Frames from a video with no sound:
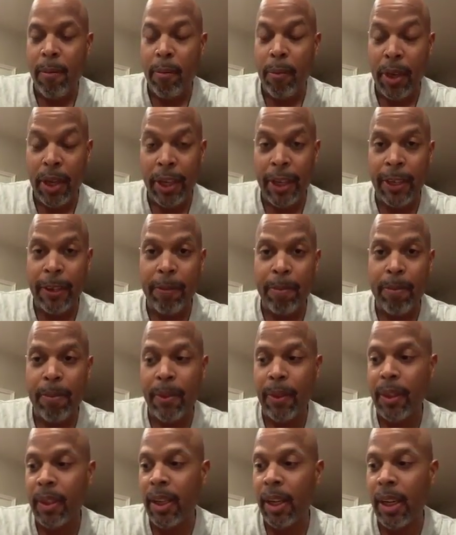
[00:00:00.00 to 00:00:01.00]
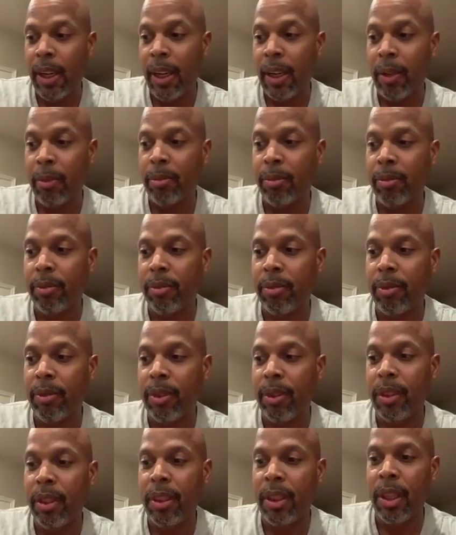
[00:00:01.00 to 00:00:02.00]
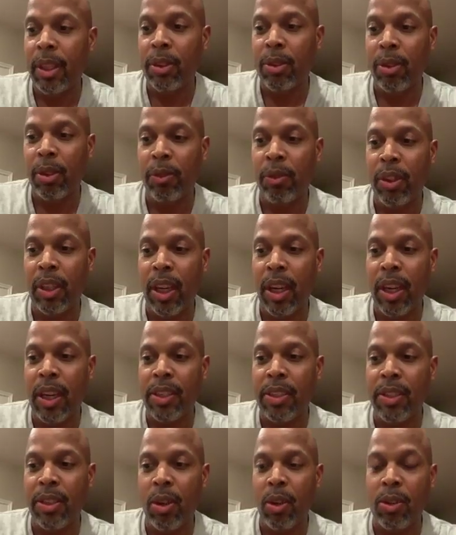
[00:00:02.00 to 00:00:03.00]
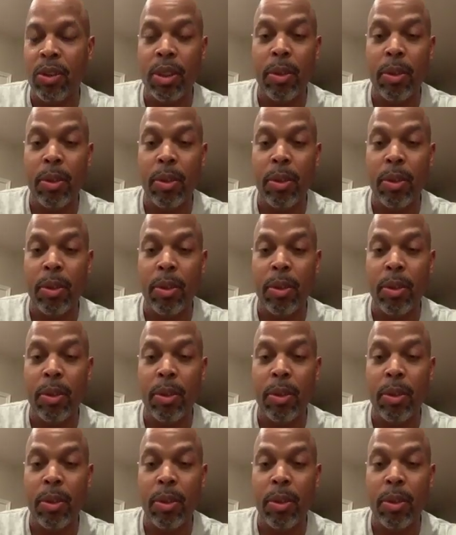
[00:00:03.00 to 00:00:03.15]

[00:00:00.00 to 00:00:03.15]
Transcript: me. Um, not sure if you guys know.